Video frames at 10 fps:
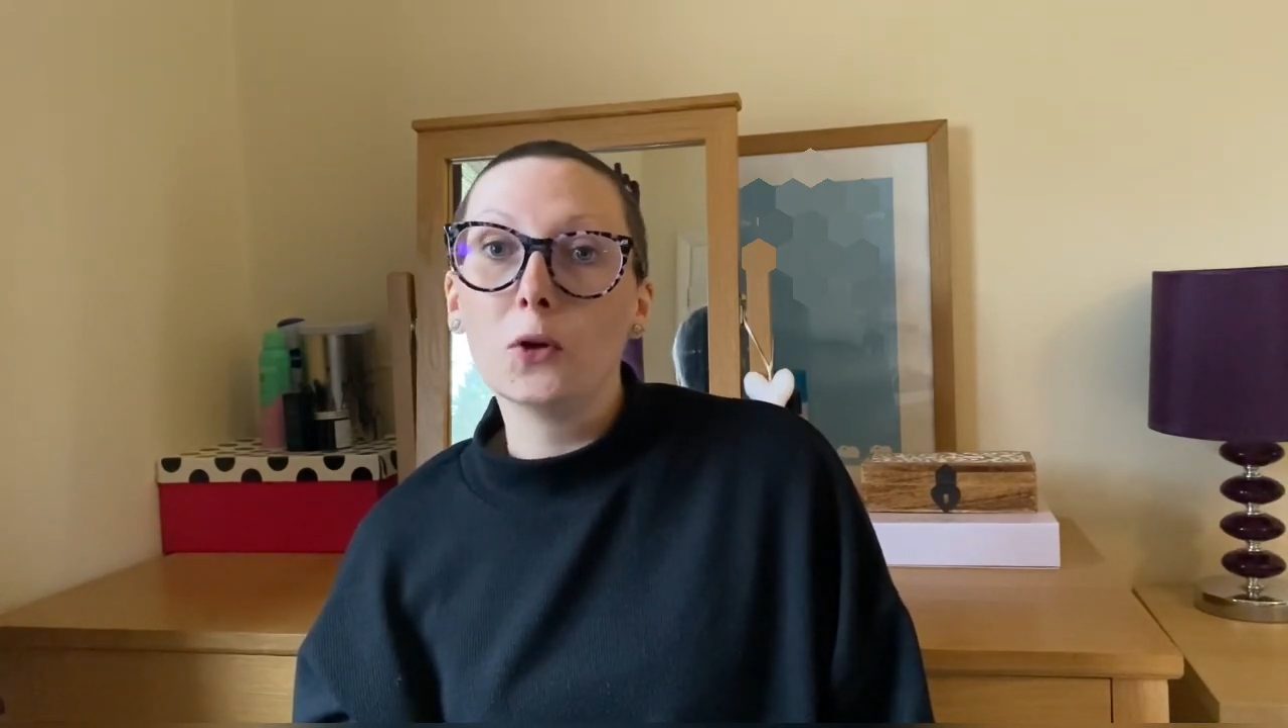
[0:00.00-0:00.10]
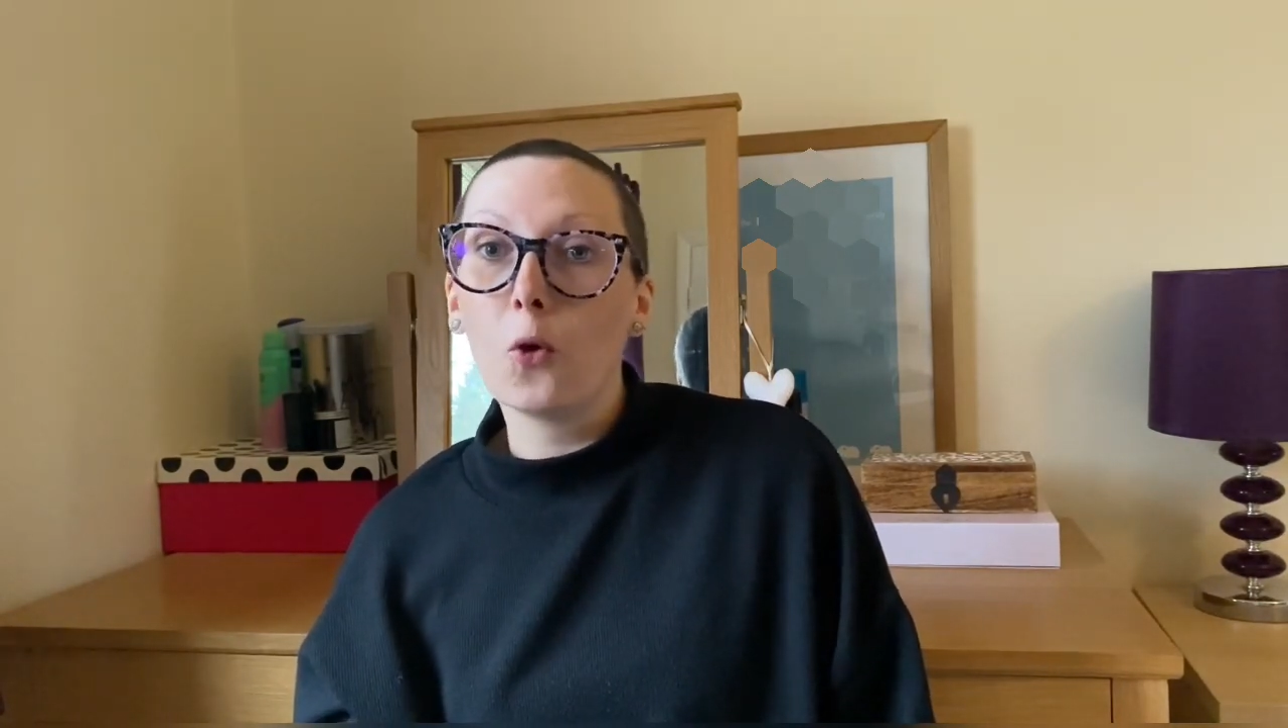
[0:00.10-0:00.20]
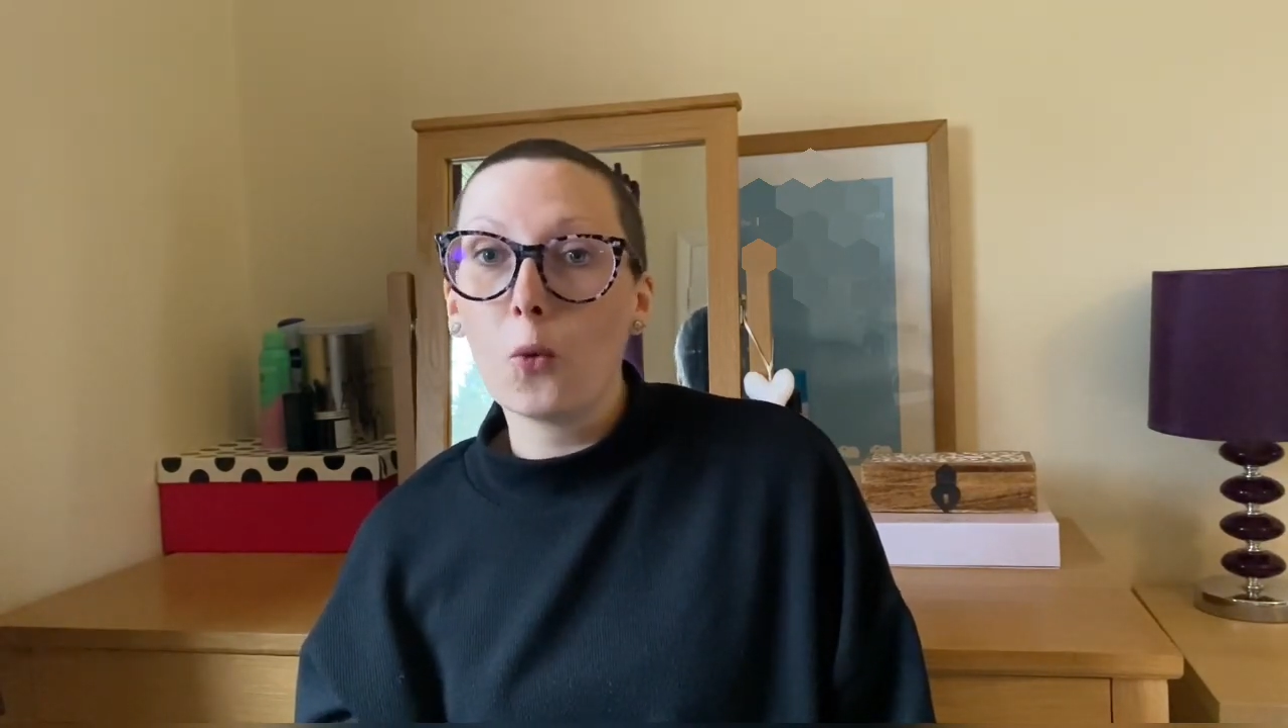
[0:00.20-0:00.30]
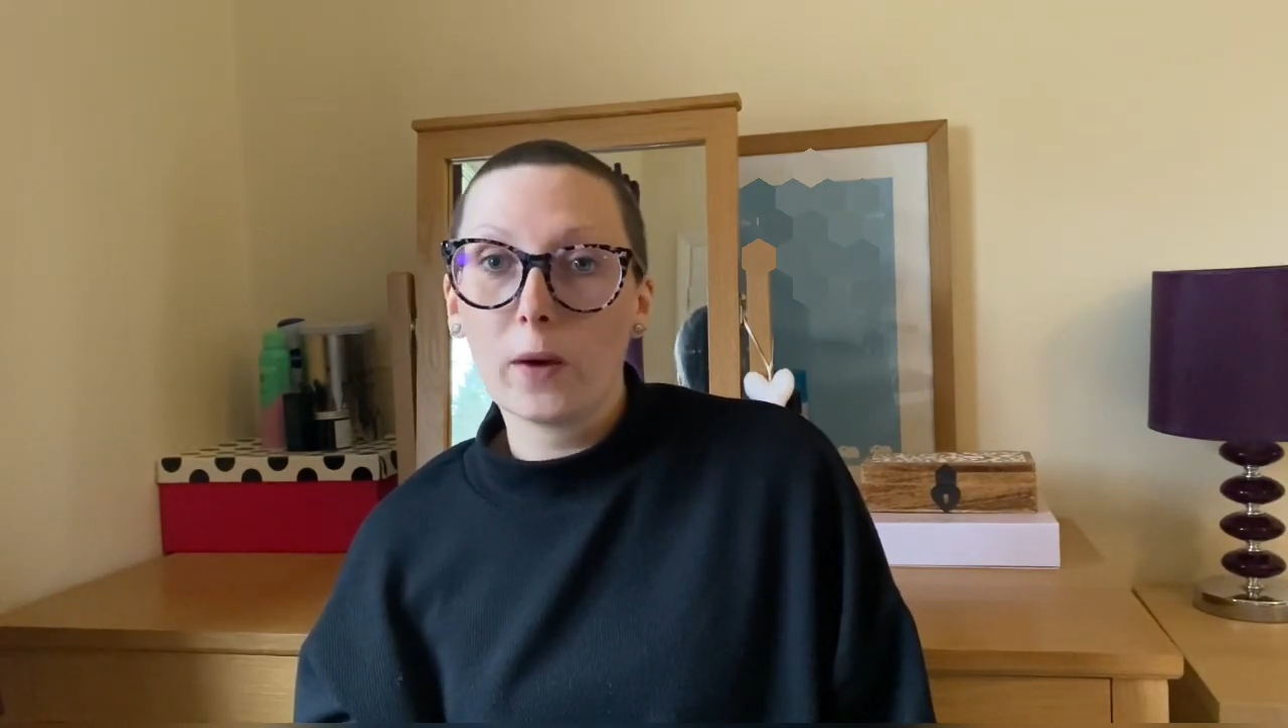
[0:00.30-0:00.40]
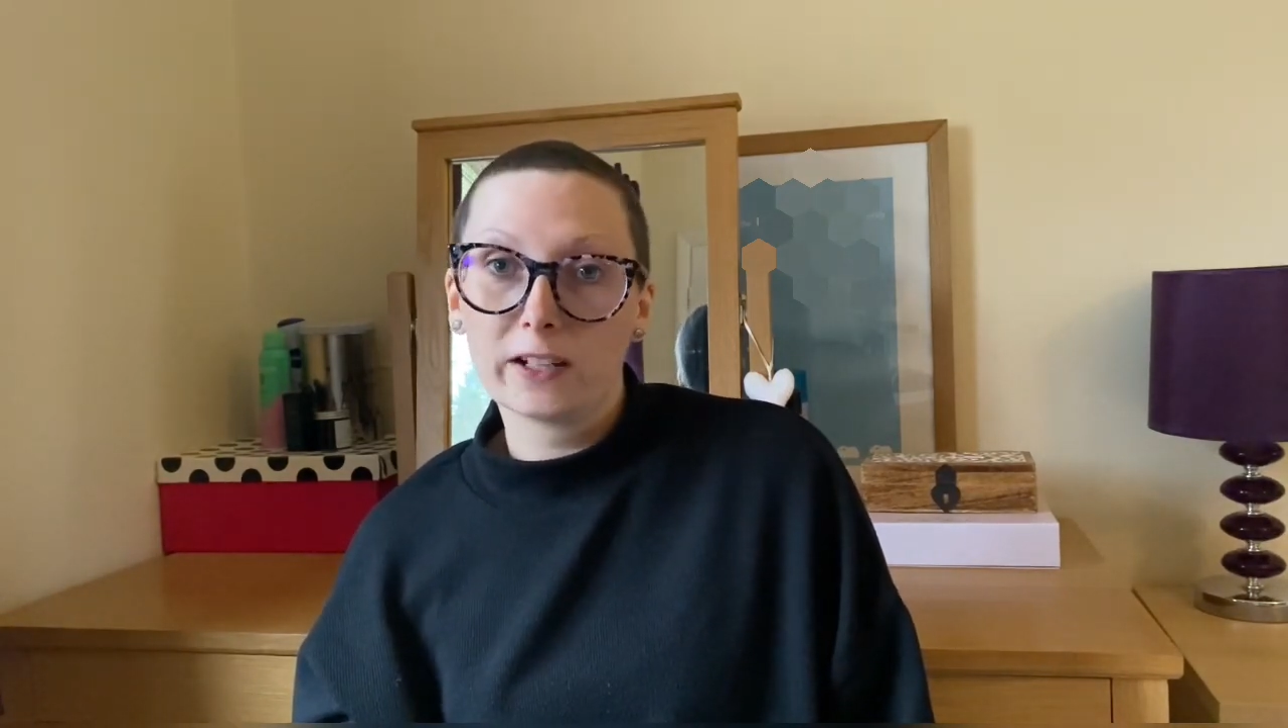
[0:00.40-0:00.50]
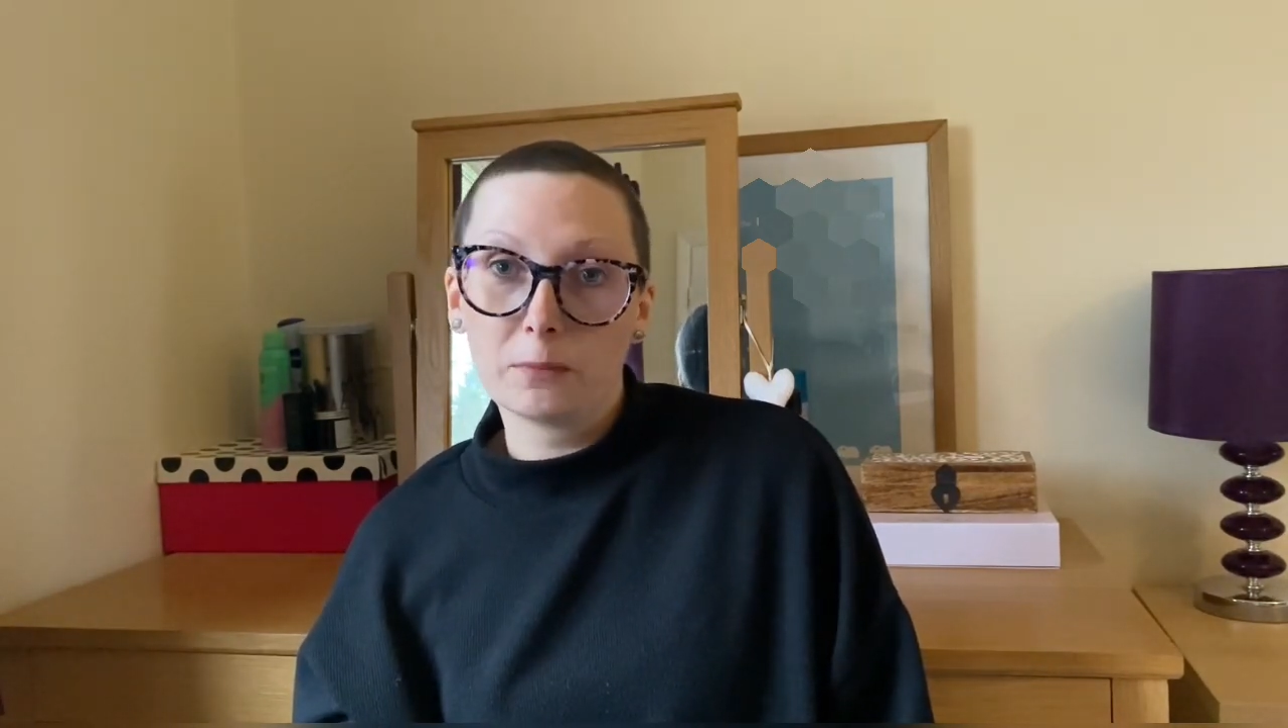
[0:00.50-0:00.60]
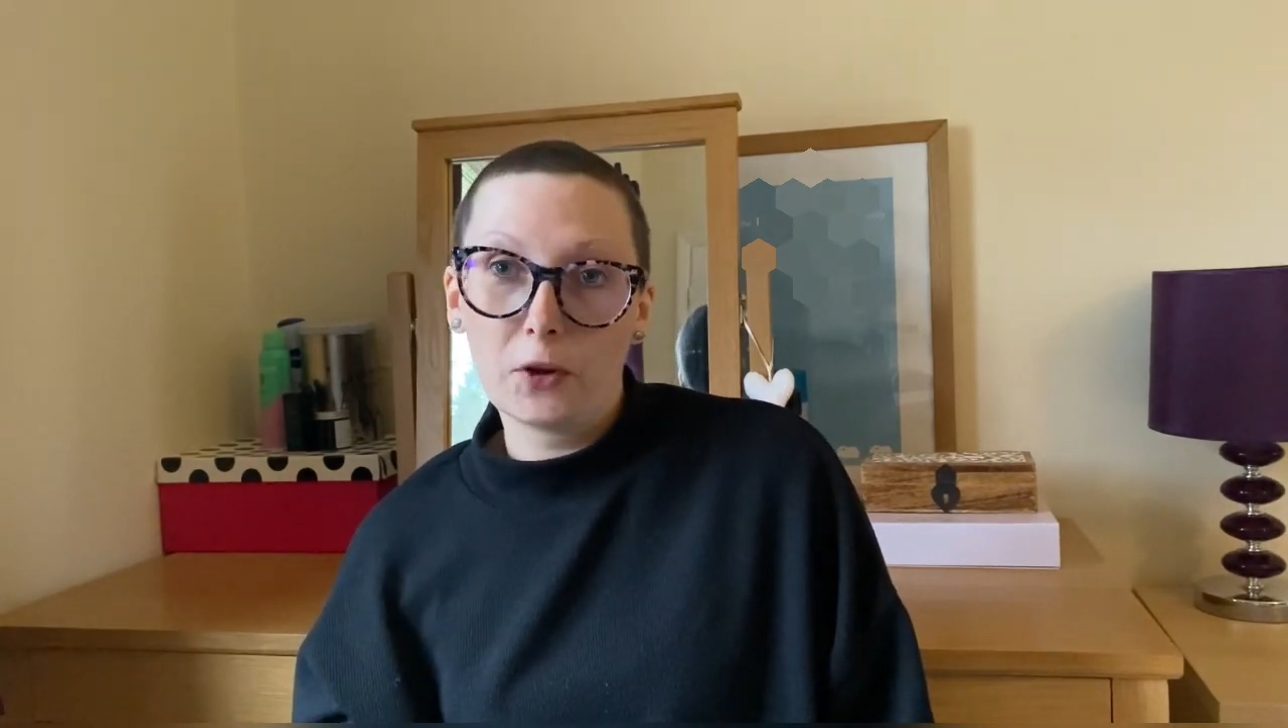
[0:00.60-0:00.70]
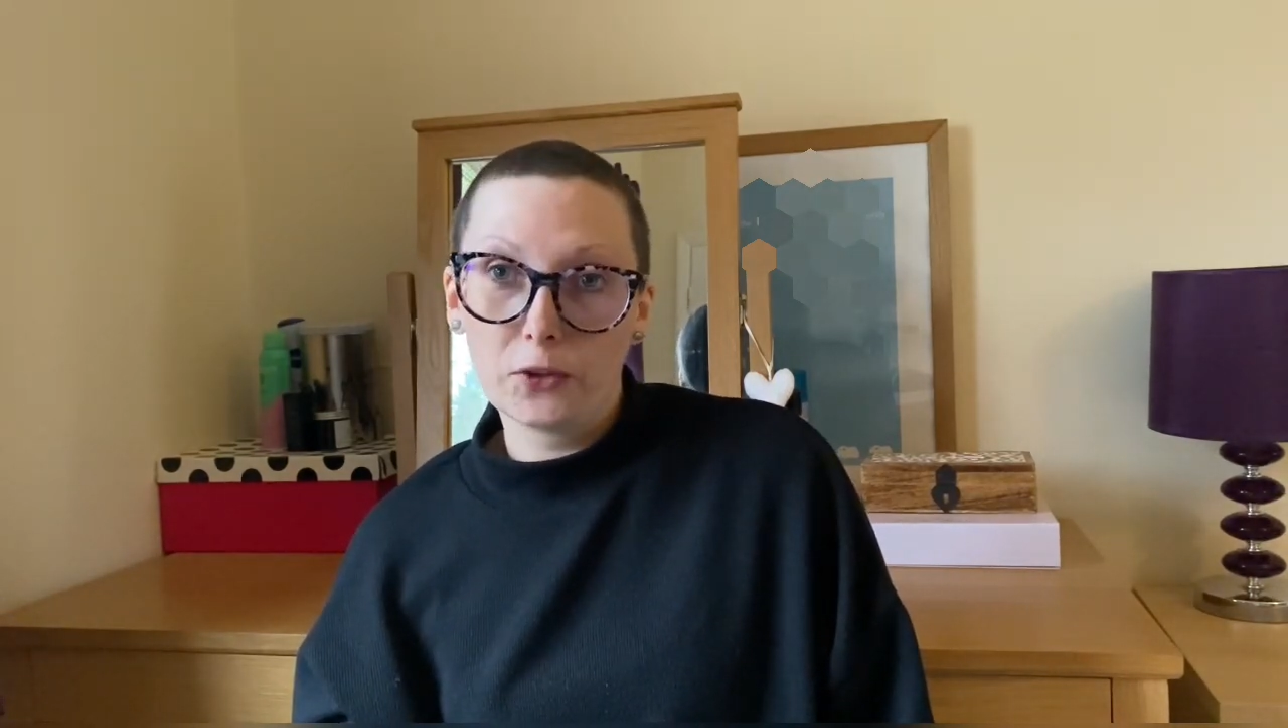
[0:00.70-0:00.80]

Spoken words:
always buy